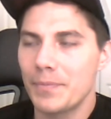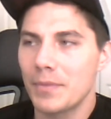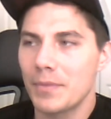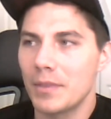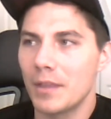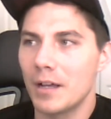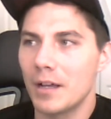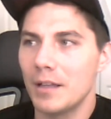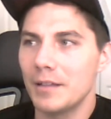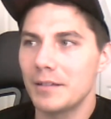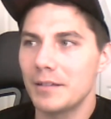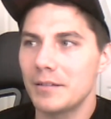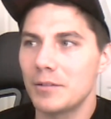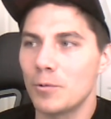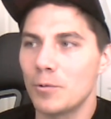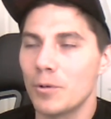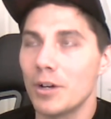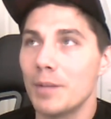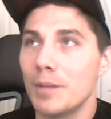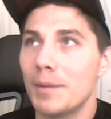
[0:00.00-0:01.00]
not to
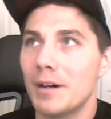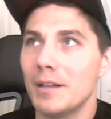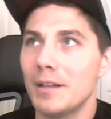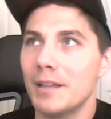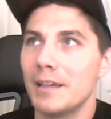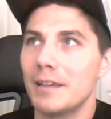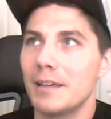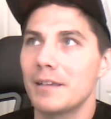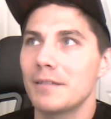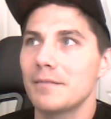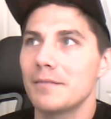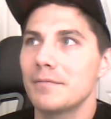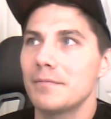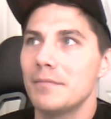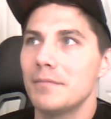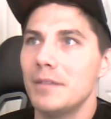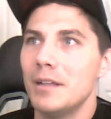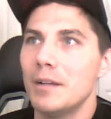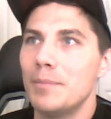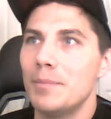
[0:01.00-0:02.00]
worry about like,
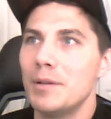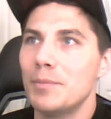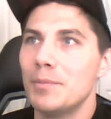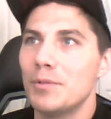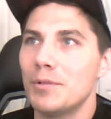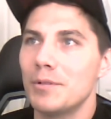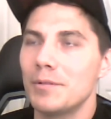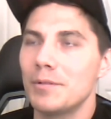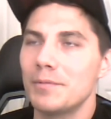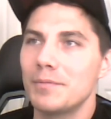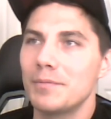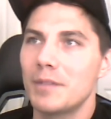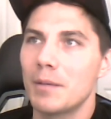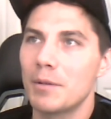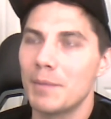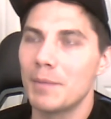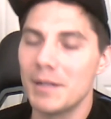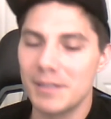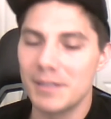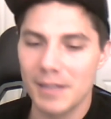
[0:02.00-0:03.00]
people
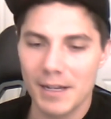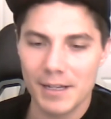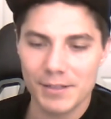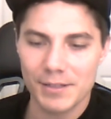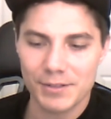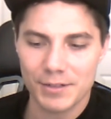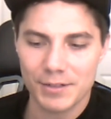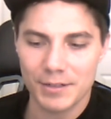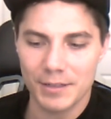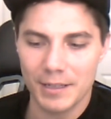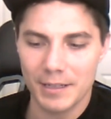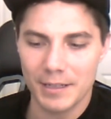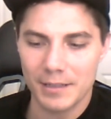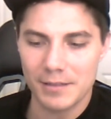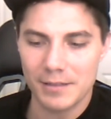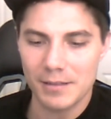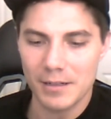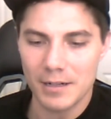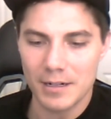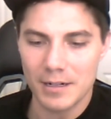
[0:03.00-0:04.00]
coming to my desk or like
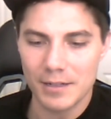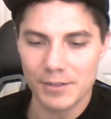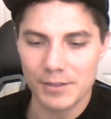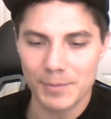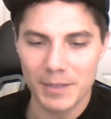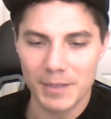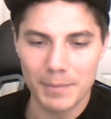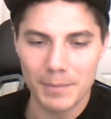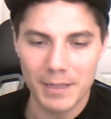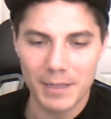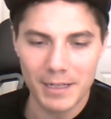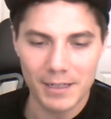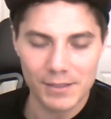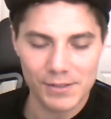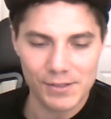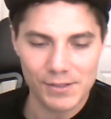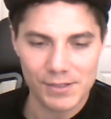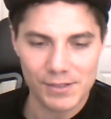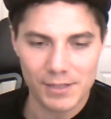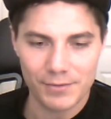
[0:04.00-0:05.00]
as many
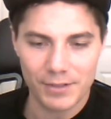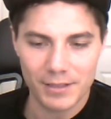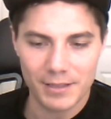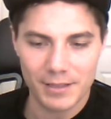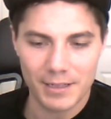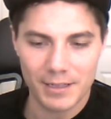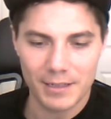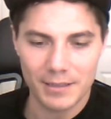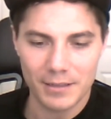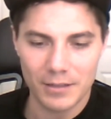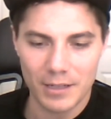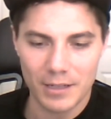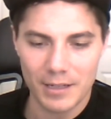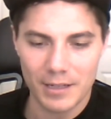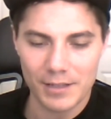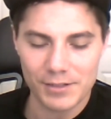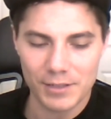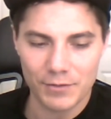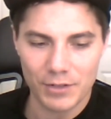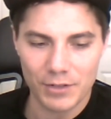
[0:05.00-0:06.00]
meetings and stuff like that. A lot of
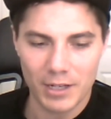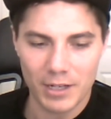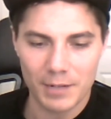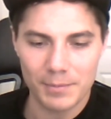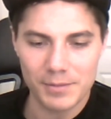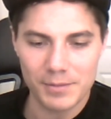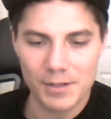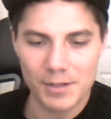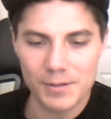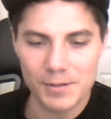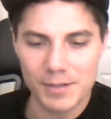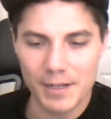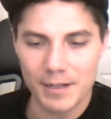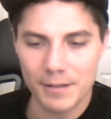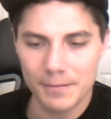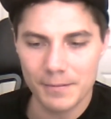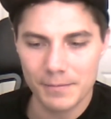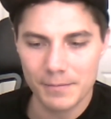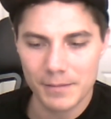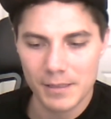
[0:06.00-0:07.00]
that stuff's kind of toned
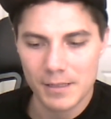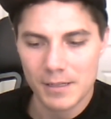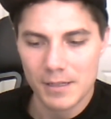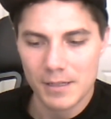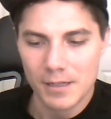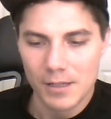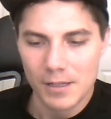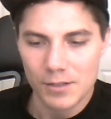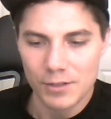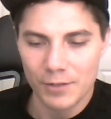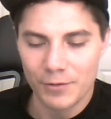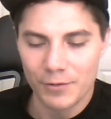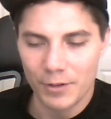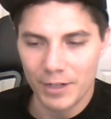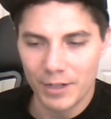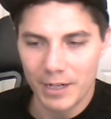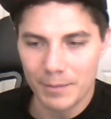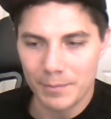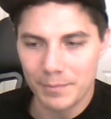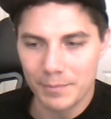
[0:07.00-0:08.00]
down. So I feel
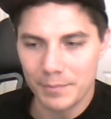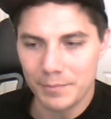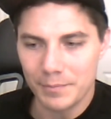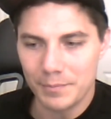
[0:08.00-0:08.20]
like I'm